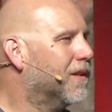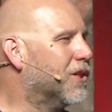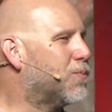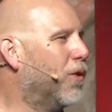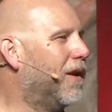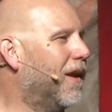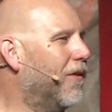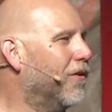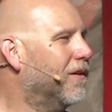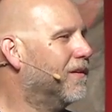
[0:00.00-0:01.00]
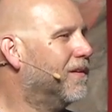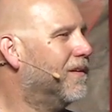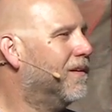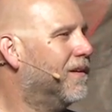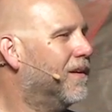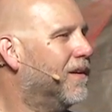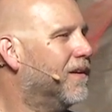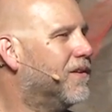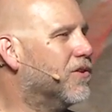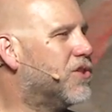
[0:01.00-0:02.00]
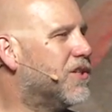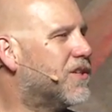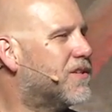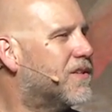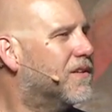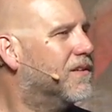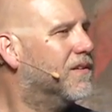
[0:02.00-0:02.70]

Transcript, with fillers: Let's pray together. Dear Jesus,